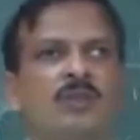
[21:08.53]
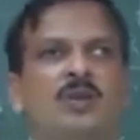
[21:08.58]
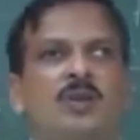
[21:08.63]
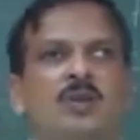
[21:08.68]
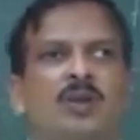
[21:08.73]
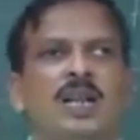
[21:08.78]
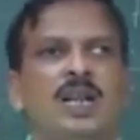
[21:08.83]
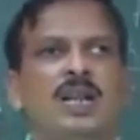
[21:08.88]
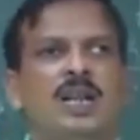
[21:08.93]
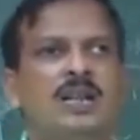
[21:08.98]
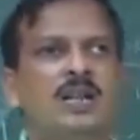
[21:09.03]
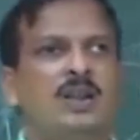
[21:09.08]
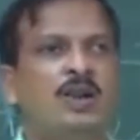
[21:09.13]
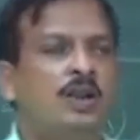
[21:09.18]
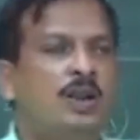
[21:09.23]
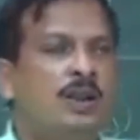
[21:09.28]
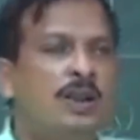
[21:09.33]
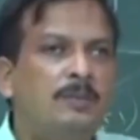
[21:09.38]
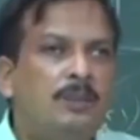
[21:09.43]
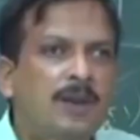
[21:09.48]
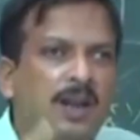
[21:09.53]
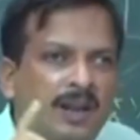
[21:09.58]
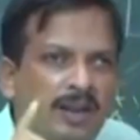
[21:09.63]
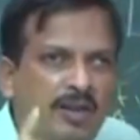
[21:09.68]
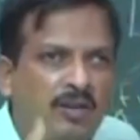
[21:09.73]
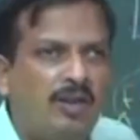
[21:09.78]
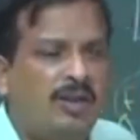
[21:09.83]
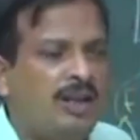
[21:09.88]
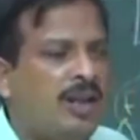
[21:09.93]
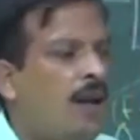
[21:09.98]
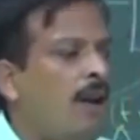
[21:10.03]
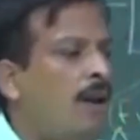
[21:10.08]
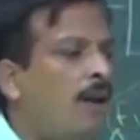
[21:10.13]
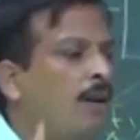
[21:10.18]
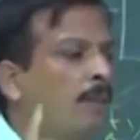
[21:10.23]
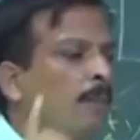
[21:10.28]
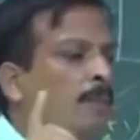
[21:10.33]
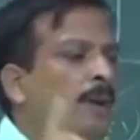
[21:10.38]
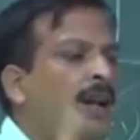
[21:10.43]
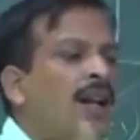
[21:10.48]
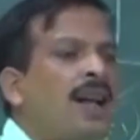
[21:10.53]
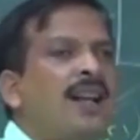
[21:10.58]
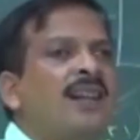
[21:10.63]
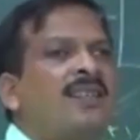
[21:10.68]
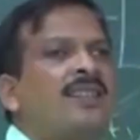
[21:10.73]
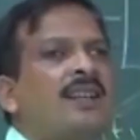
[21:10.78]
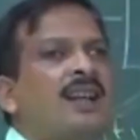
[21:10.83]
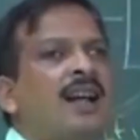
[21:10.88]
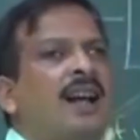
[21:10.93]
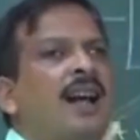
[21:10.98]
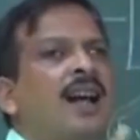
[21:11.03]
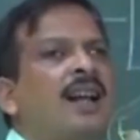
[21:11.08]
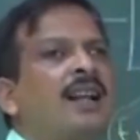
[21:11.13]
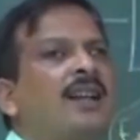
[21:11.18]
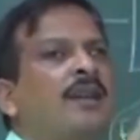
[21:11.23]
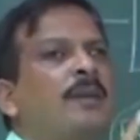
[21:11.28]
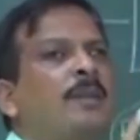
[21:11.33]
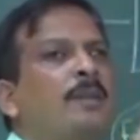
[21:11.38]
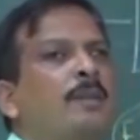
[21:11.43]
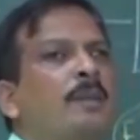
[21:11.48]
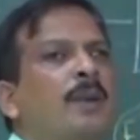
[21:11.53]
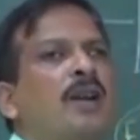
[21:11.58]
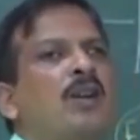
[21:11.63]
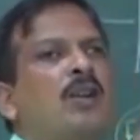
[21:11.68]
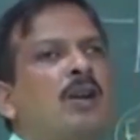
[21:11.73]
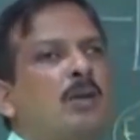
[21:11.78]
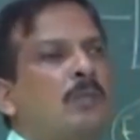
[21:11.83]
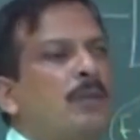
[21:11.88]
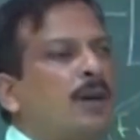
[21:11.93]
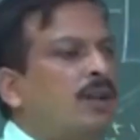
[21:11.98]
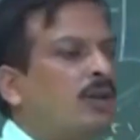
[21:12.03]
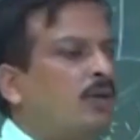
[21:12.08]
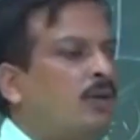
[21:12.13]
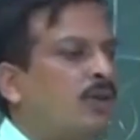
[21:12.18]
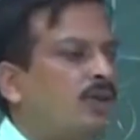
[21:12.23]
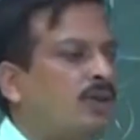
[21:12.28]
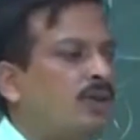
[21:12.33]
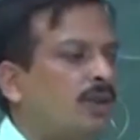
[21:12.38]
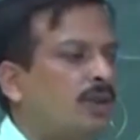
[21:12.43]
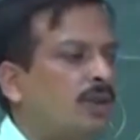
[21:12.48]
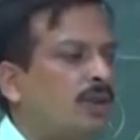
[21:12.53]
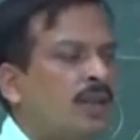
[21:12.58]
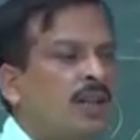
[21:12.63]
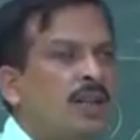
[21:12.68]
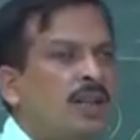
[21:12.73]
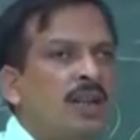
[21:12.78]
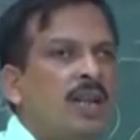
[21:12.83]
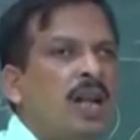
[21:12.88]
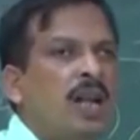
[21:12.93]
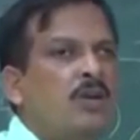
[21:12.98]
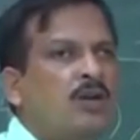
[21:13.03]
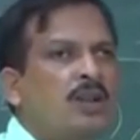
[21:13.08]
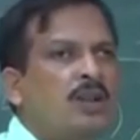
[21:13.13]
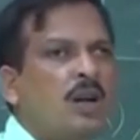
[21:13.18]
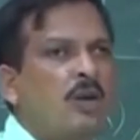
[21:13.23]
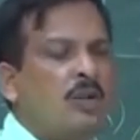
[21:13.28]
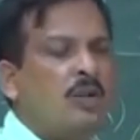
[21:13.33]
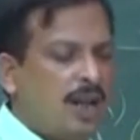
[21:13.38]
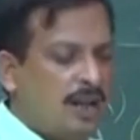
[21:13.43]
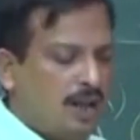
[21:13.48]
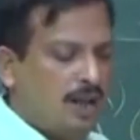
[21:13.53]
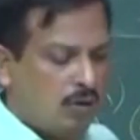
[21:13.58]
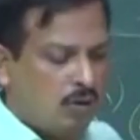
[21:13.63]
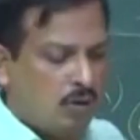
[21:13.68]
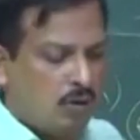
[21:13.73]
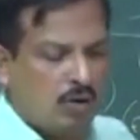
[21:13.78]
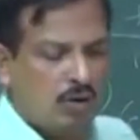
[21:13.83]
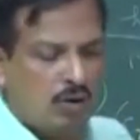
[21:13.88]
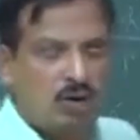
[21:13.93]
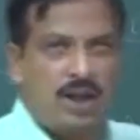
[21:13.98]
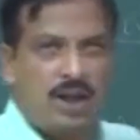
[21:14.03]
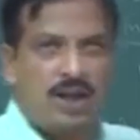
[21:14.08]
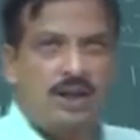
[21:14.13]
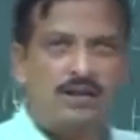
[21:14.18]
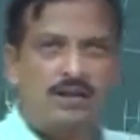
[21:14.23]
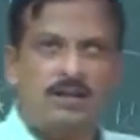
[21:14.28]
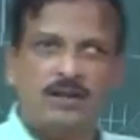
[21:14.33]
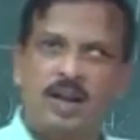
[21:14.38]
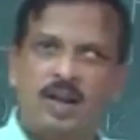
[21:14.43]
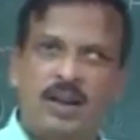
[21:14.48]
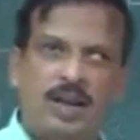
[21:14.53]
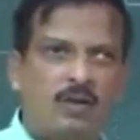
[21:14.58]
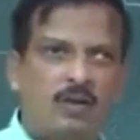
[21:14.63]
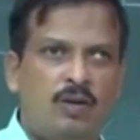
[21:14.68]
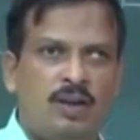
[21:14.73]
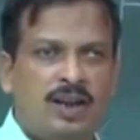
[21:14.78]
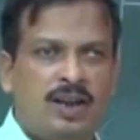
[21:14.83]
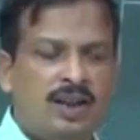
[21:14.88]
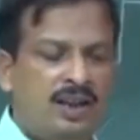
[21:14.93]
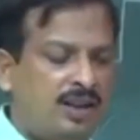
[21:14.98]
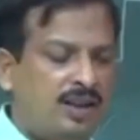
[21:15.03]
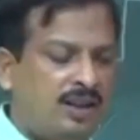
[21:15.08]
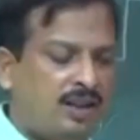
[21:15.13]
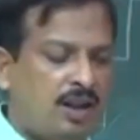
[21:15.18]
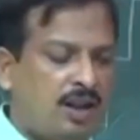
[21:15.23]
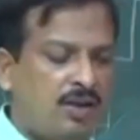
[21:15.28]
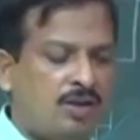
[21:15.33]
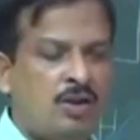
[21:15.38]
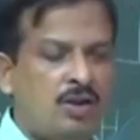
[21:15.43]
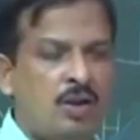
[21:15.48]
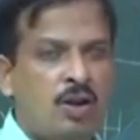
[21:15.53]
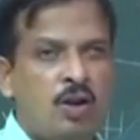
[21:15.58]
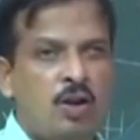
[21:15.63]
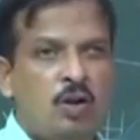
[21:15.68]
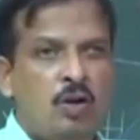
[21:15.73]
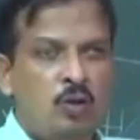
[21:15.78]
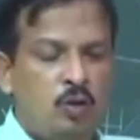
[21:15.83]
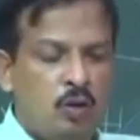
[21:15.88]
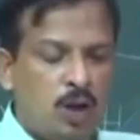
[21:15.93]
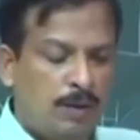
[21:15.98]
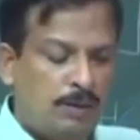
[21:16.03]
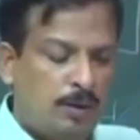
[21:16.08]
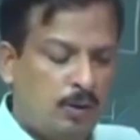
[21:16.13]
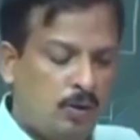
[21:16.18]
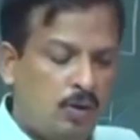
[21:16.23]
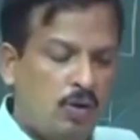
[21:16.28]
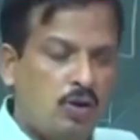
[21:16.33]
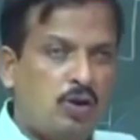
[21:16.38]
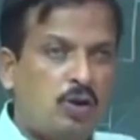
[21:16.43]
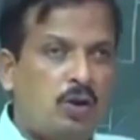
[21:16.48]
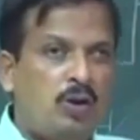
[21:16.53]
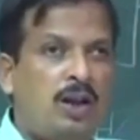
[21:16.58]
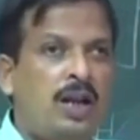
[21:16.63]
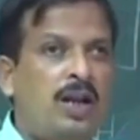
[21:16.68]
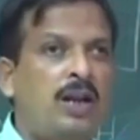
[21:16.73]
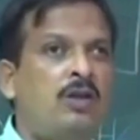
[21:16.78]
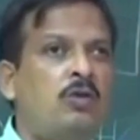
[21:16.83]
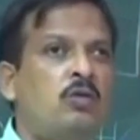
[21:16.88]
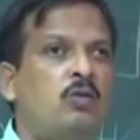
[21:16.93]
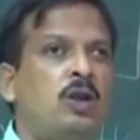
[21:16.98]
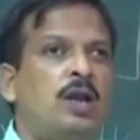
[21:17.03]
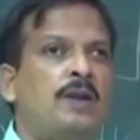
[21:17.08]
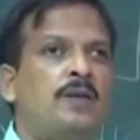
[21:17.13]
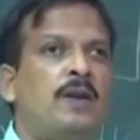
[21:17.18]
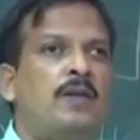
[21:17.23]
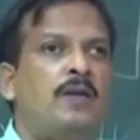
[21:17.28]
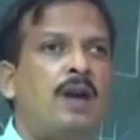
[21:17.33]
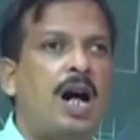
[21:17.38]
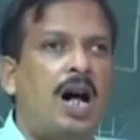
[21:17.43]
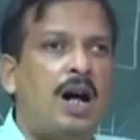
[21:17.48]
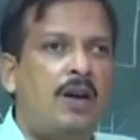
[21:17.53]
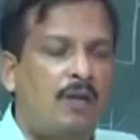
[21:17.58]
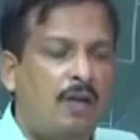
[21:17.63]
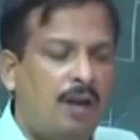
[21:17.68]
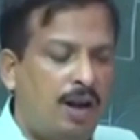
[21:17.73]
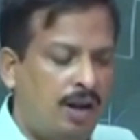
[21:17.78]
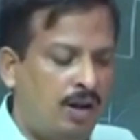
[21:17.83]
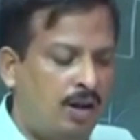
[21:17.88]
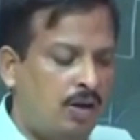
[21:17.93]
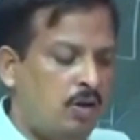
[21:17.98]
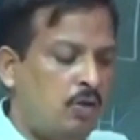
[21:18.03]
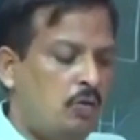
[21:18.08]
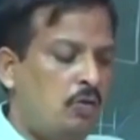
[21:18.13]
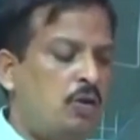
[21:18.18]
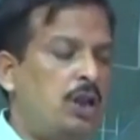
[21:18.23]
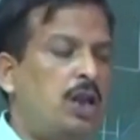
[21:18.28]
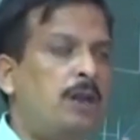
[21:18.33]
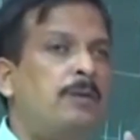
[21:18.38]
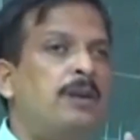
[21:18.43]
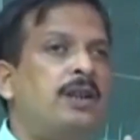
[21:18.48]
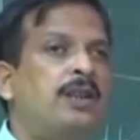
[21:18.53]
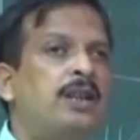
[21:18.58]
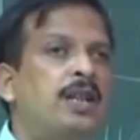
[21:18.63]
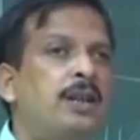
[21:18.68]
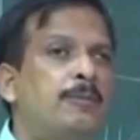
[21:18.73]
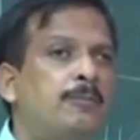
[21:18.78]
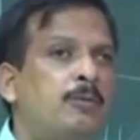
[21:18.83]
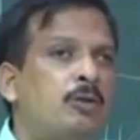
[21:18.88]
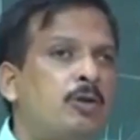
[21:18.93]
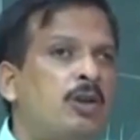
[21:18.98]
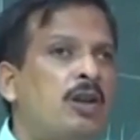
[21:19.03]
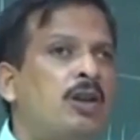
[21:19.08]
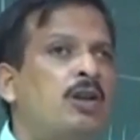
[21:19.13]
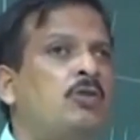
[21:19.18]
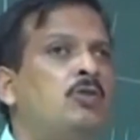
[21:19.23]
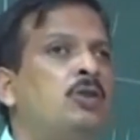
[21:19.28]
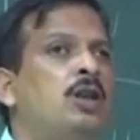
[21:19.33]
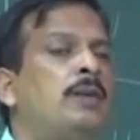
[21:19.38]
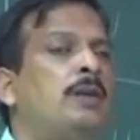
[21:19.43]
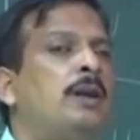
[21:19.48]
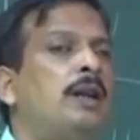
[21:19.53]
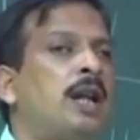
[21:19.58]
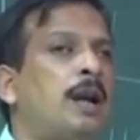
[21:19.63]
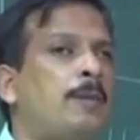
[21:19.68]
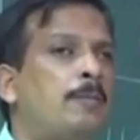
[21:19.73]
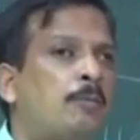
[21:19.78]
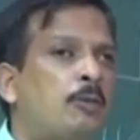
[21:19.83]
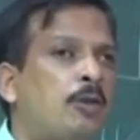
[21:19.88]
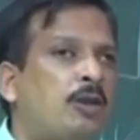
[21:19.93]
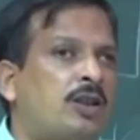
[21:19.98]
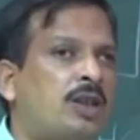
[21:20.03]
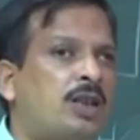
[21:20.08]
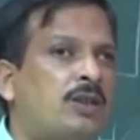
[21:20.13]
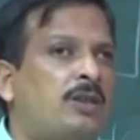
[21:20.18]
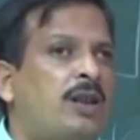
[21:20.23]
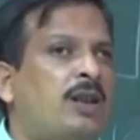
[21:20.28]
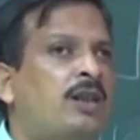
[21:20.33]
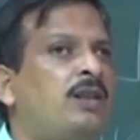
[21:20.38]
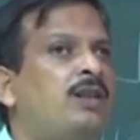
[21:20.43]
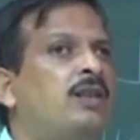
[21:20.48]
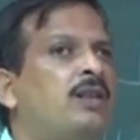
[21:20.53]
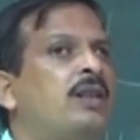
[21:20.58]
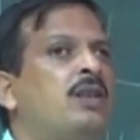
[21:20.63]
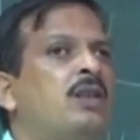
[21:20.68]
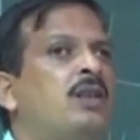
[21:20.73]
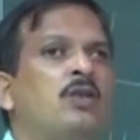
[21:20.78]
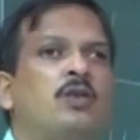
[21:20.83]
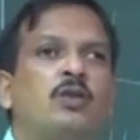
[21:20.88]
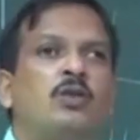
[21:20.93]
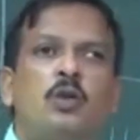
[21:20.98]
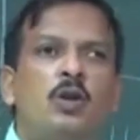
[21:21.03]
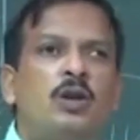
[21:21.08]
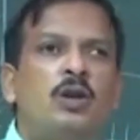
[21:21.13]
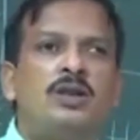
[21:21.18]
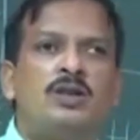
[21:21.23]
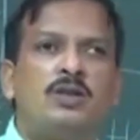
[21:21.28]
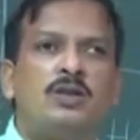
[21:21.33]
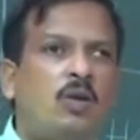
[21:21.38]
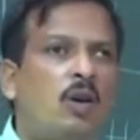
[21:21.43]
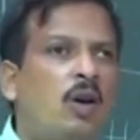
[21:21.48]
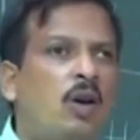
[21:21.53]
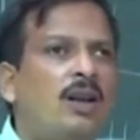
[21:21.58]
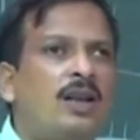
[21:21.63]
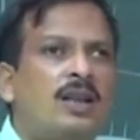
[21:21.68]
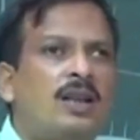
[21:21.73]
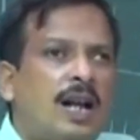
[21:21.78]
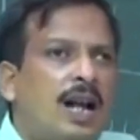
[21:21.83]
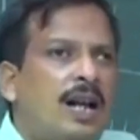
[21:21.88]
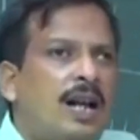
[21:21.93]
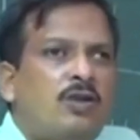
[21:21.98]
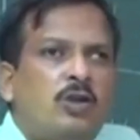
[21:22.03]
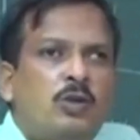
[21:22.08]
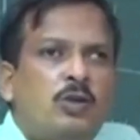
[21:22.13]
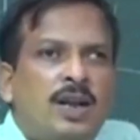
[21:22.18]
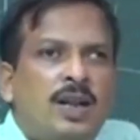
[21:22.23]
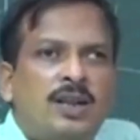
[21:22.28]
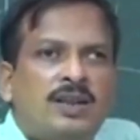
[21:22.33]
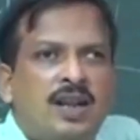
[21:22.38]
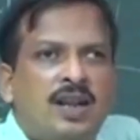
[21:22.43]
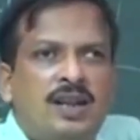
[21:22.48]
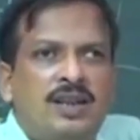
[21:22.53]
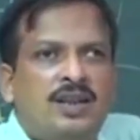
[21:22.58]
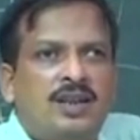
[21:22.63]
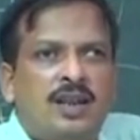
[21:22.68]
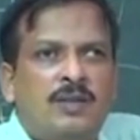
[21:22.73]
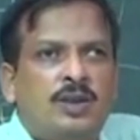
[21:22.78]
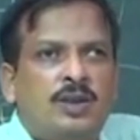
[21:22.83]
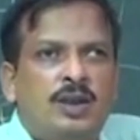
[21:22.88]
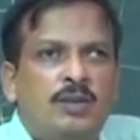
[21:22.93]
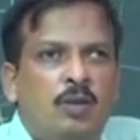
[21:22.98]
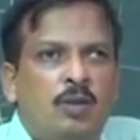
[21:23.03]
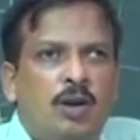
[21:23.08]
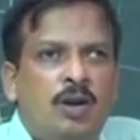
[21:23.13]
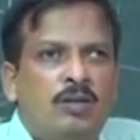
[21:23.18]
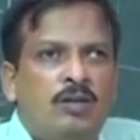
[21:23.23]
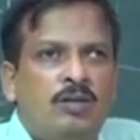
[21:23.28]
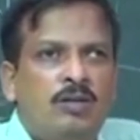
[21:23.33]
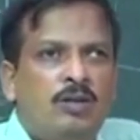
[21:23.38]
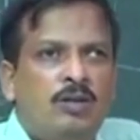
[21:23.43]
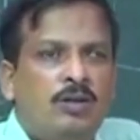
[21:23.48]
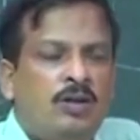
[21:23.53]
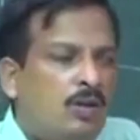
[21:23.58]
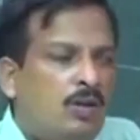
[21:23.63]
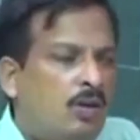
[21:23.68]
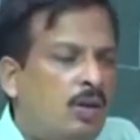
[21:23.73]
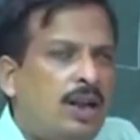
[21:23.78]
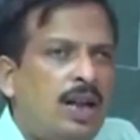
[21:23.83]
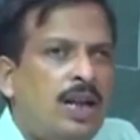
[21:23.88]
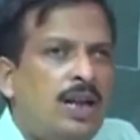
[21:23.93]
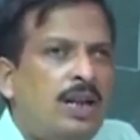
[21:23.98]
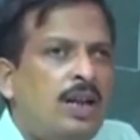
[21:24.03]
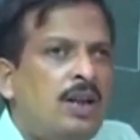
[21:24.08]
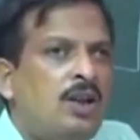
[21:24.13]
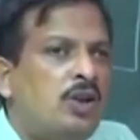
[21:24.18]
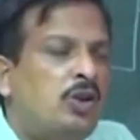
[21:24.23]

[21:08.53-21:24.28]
okay, depending on the place and manner of articulation. Now, sound has a consonant, I already discussed. We have a consonant, we have a vowel, we have a diphthong, we have an approximant, those all has to be assigned some symbol. Okay.